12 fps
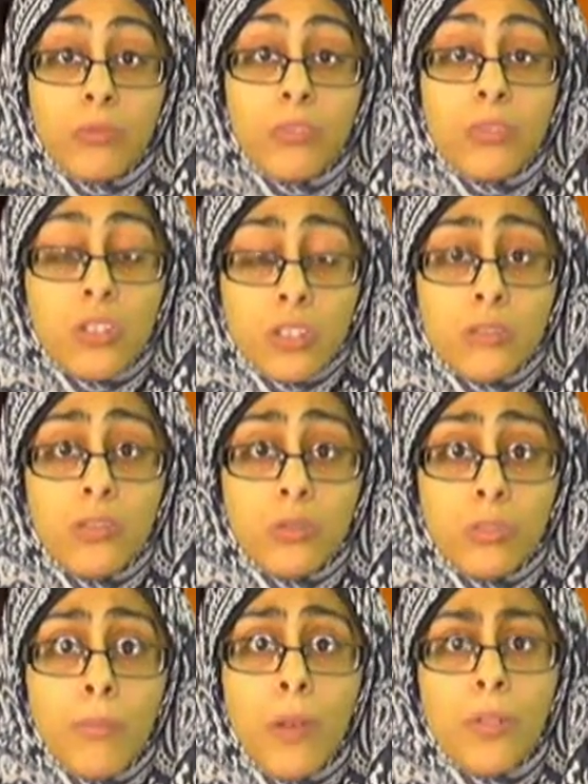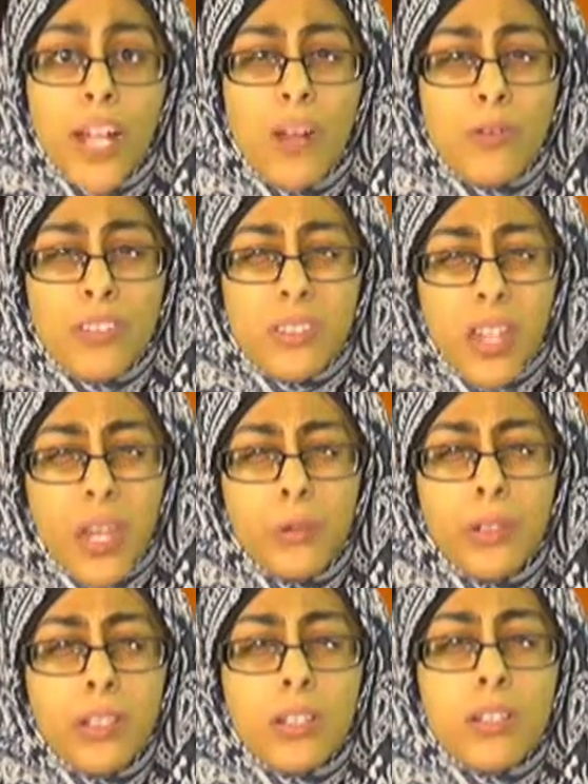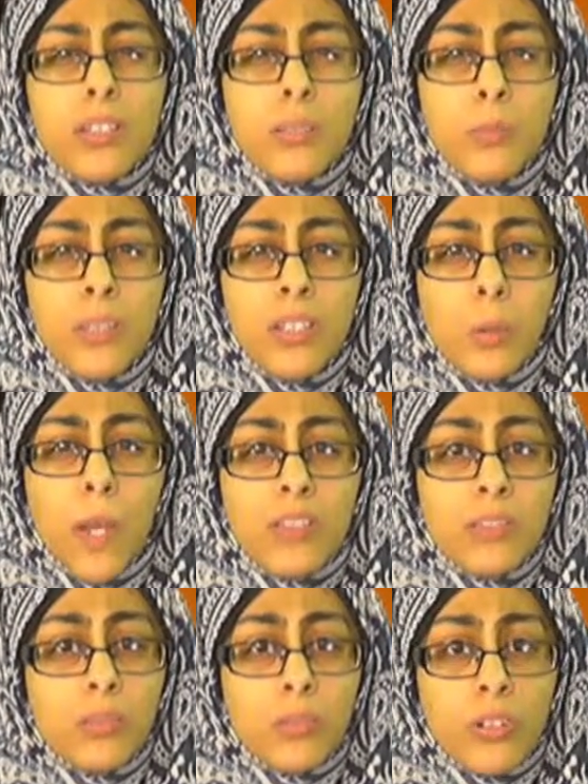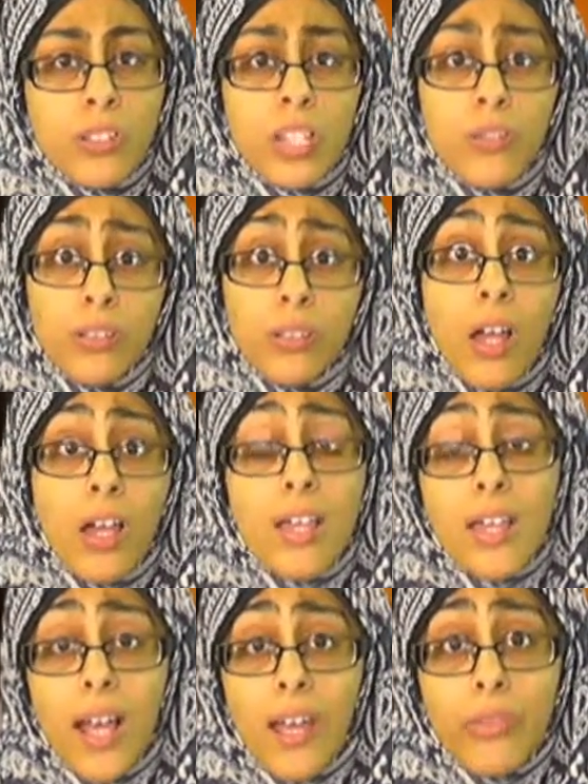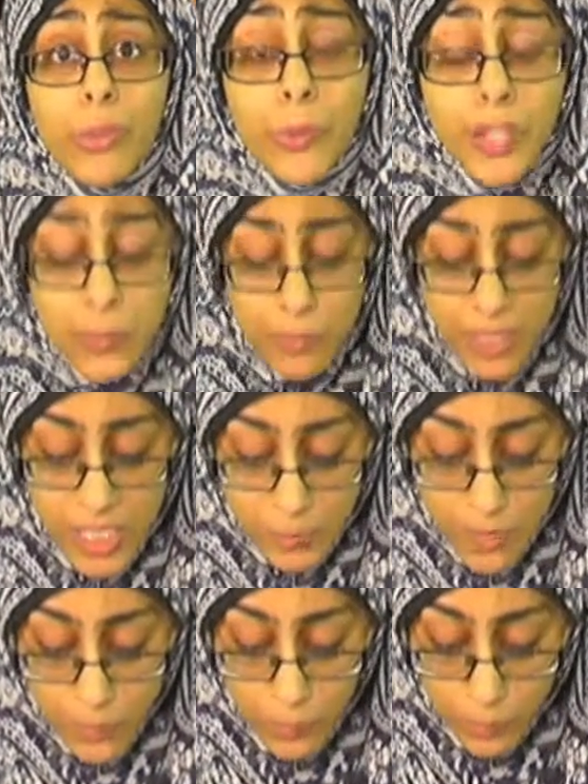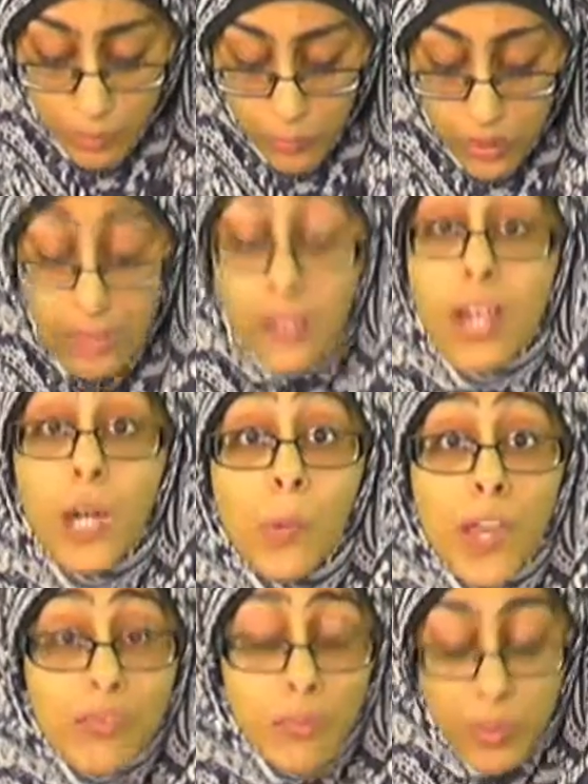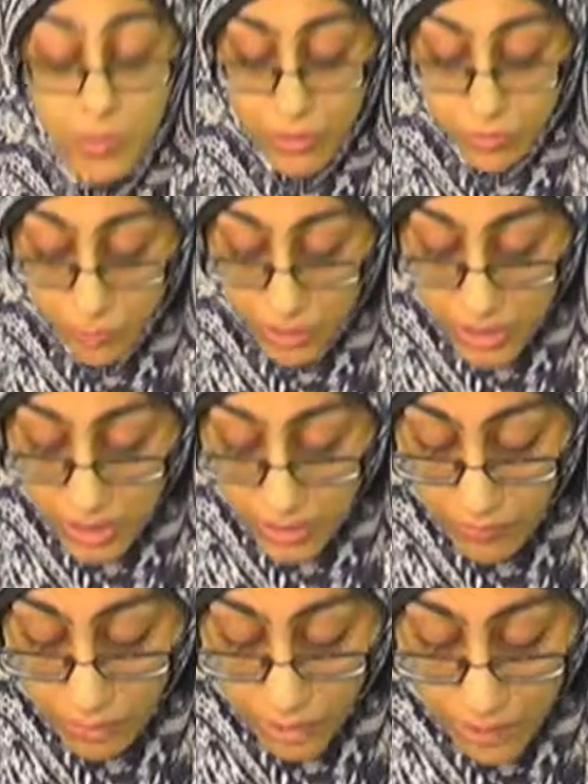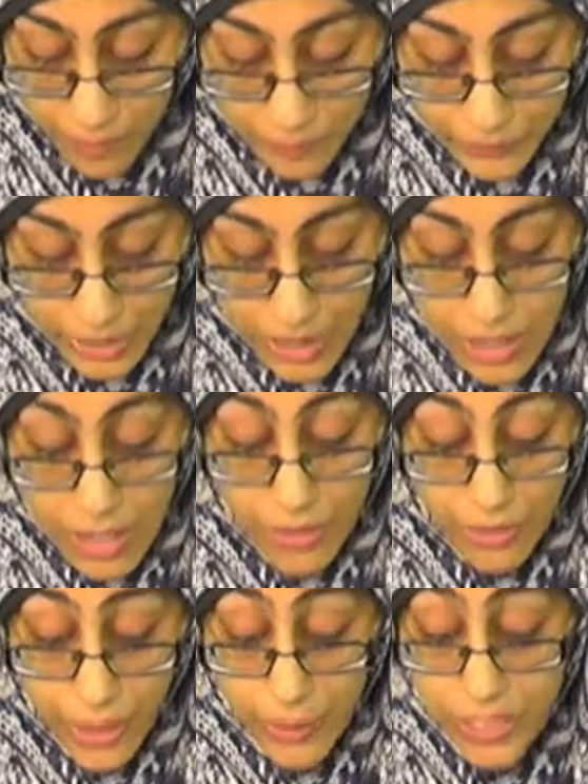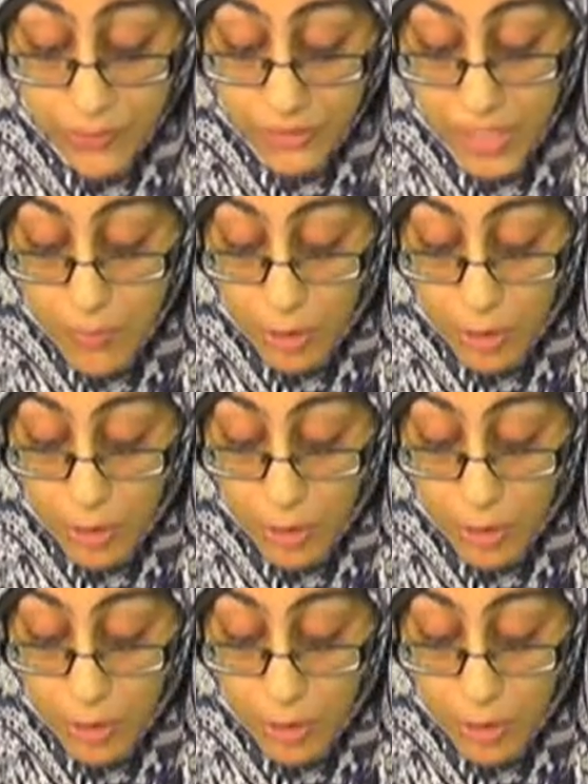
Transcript: just remember how scary it is to be away from the mercy of Allah, and these people will be away from the mercy of Allah. "There is for them a